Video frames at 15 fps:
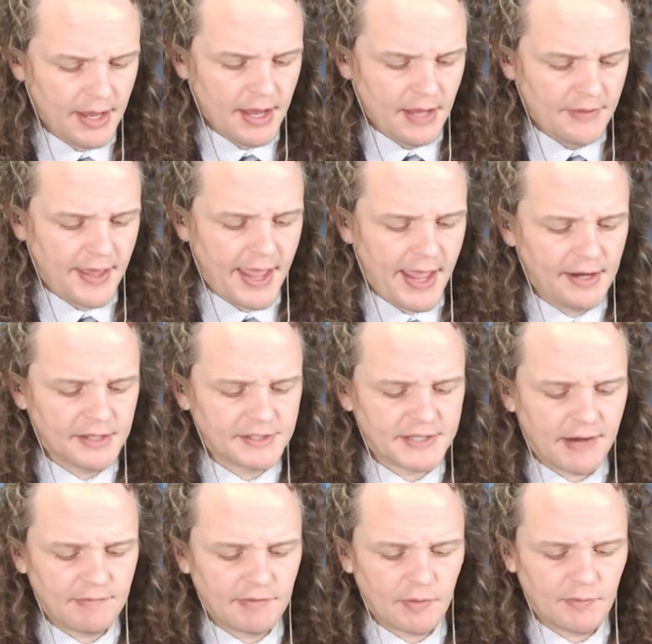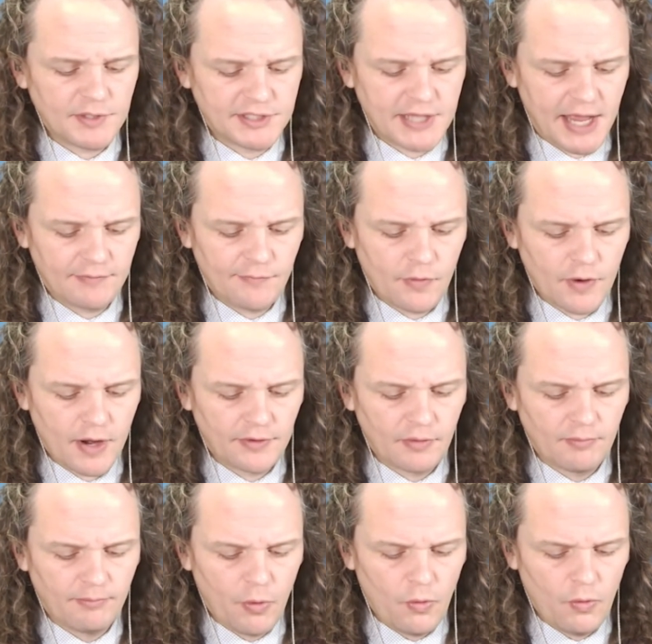they hate us and everything we stand for, and they're
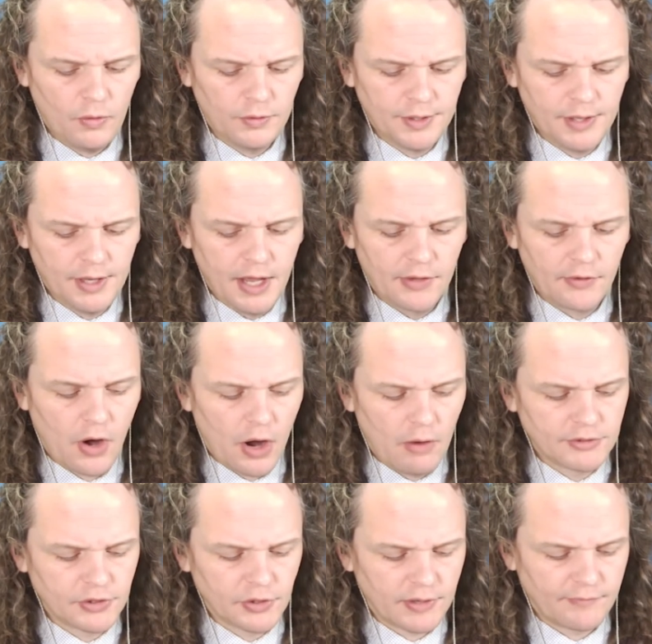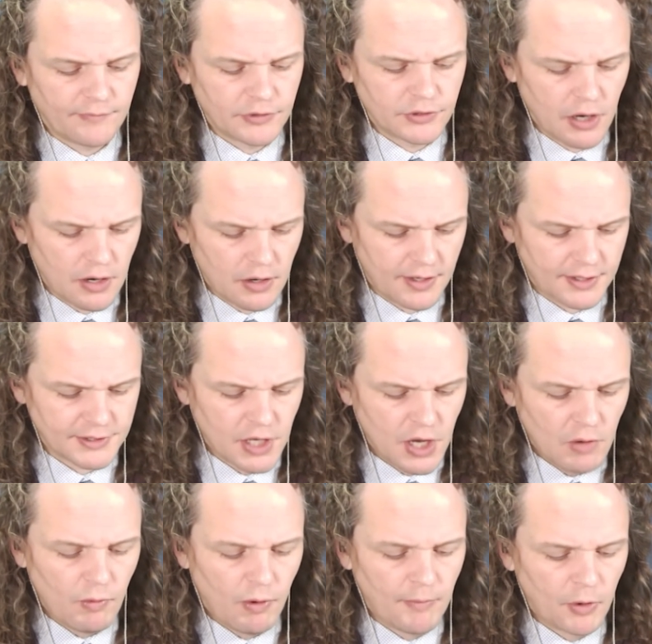bold, and they're always looking for targets.
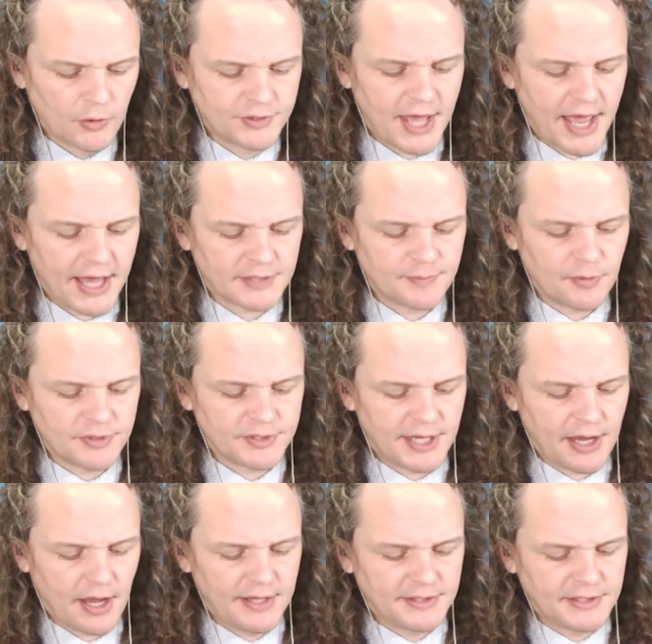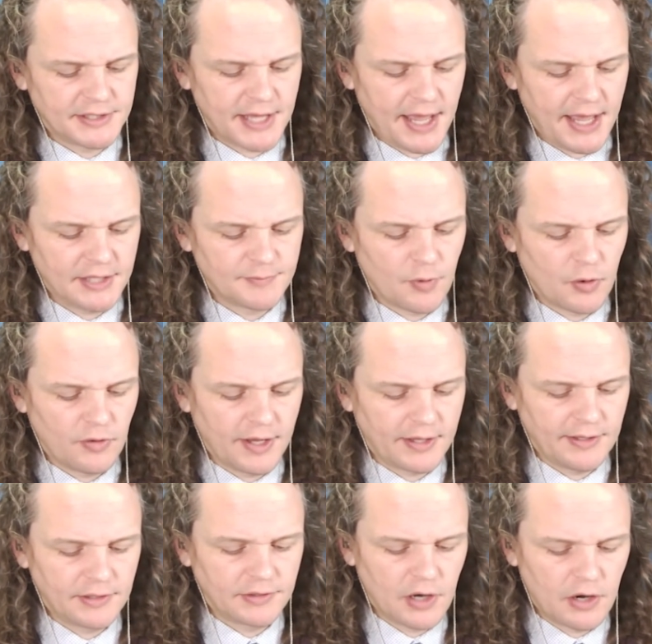While most experts say ISIS-K is more
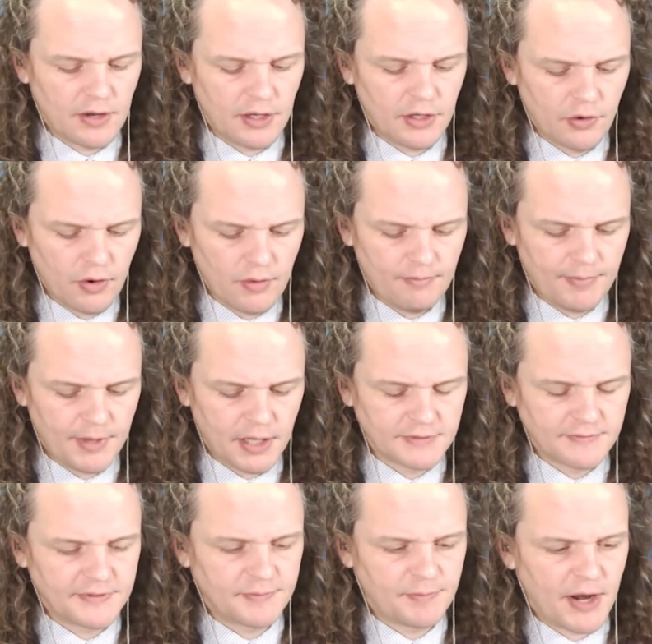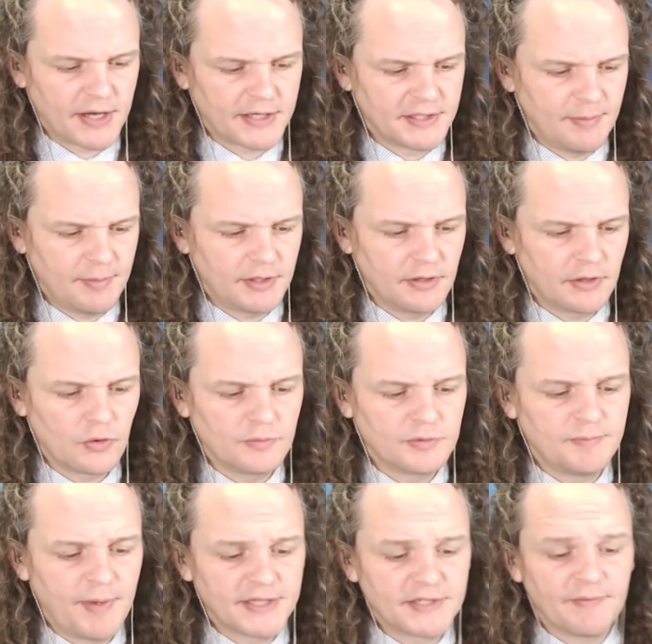likely to target Europe because of its proximity to the group's
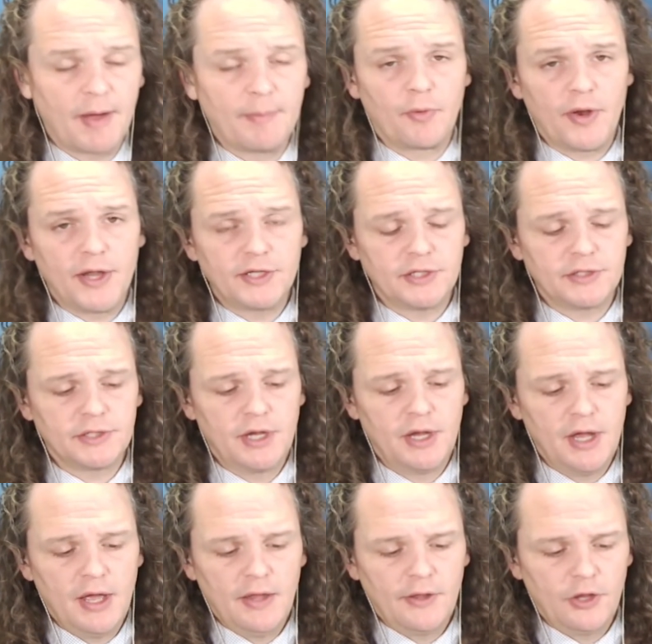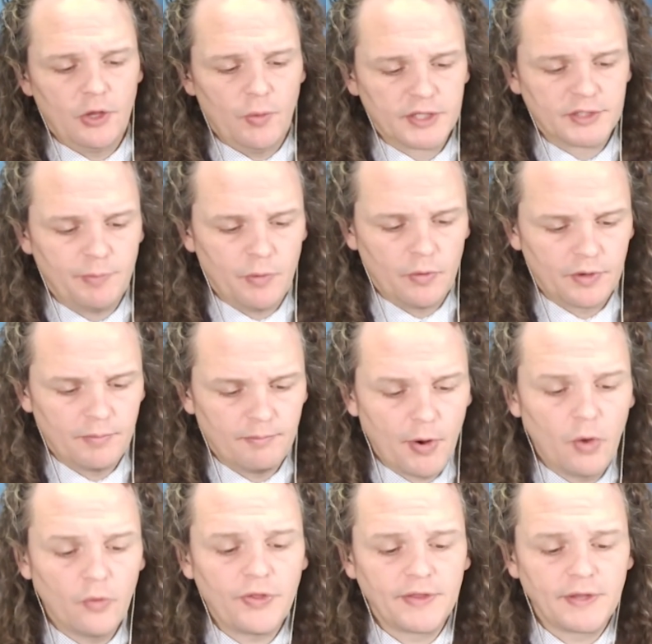base of operations, the U.S. border,
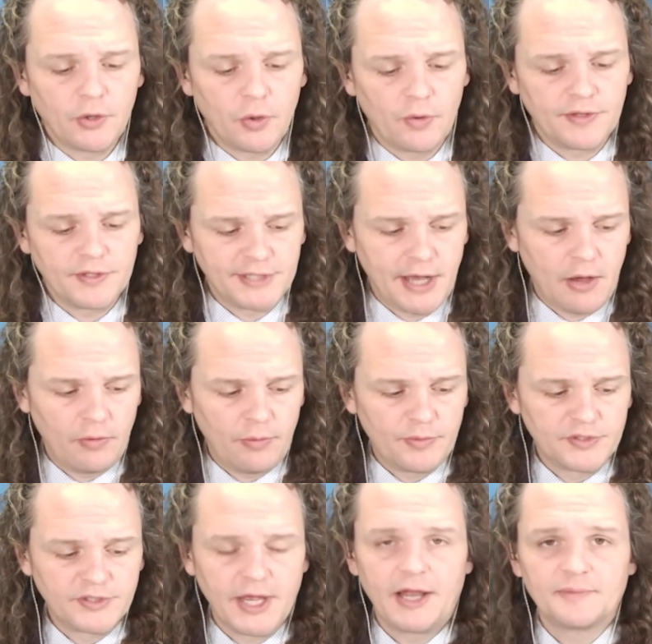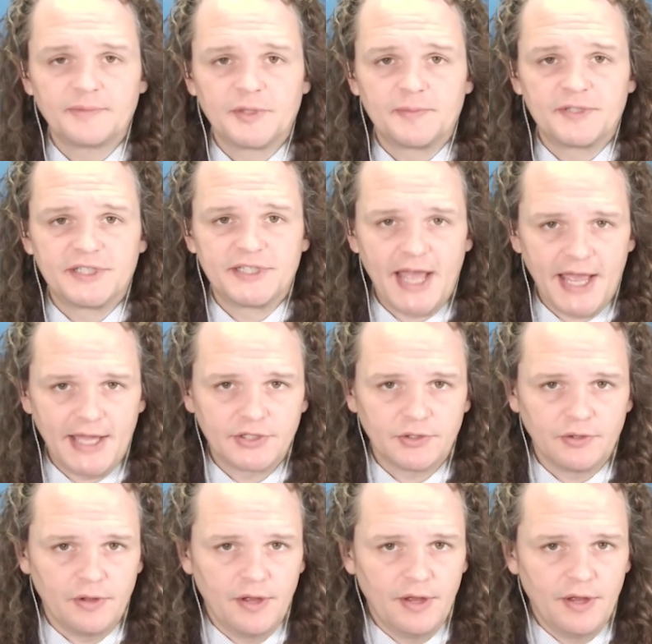both in the north and south, present a substantial